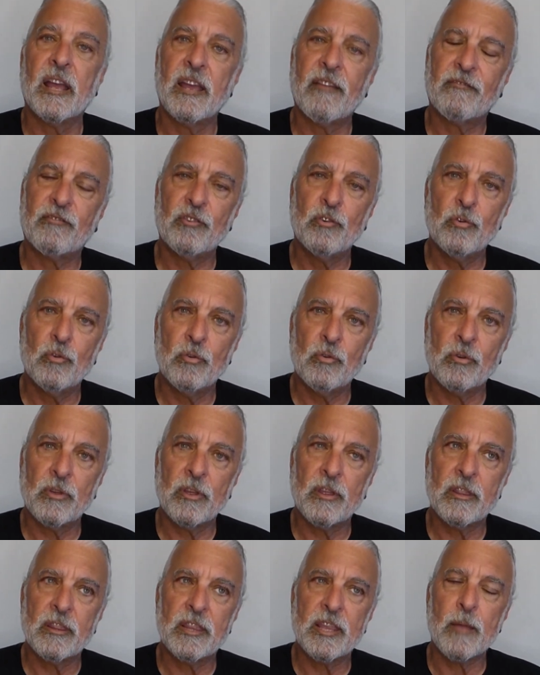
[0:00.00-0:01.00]

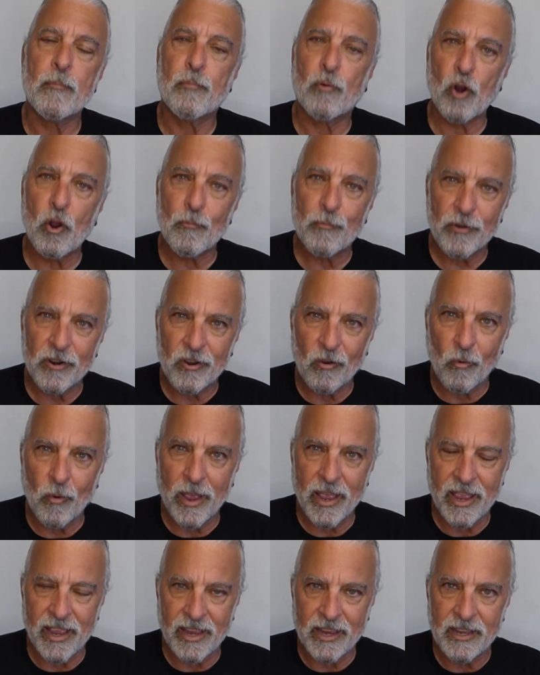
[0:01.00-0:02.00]
the appropriate
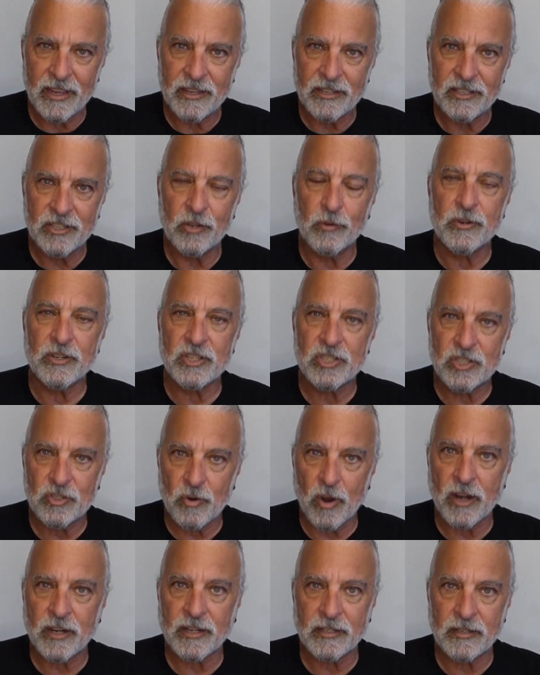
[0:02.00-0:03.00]
way to
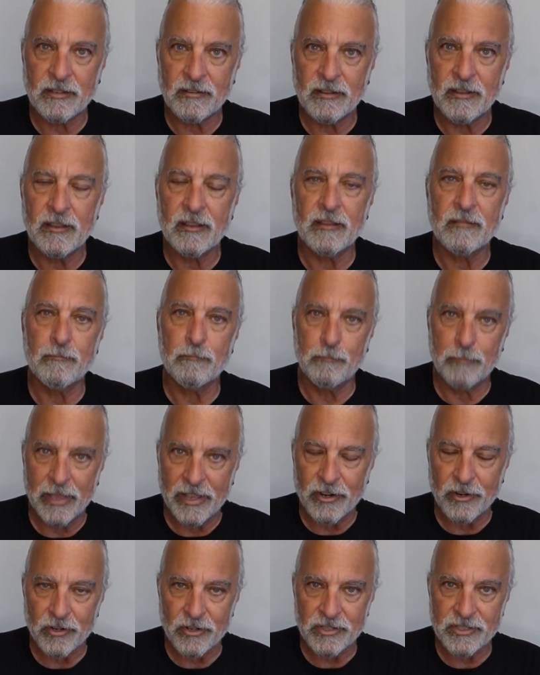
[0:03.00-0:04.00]
instruct
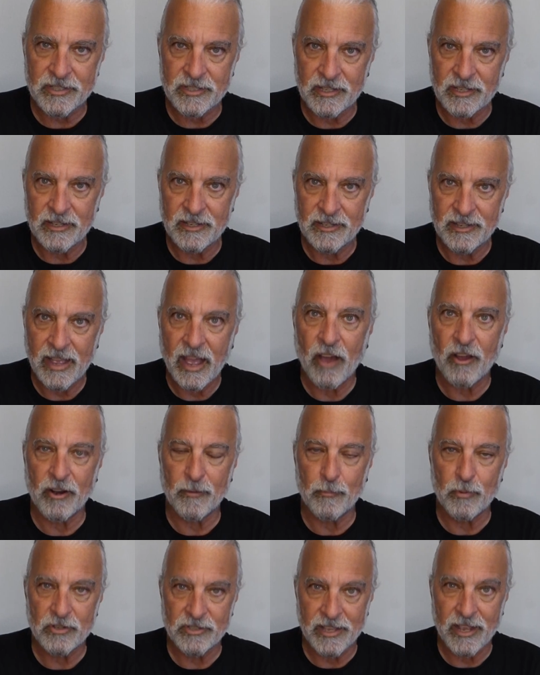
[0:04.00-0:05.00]
bidders how
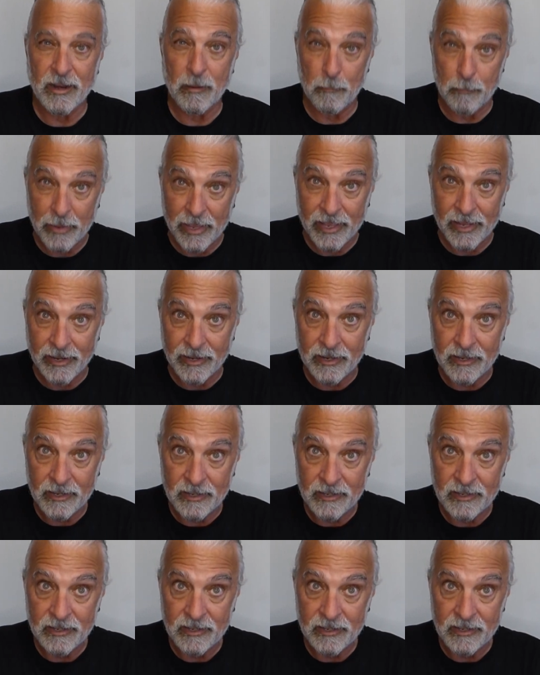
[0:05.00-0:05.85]
to present a bid,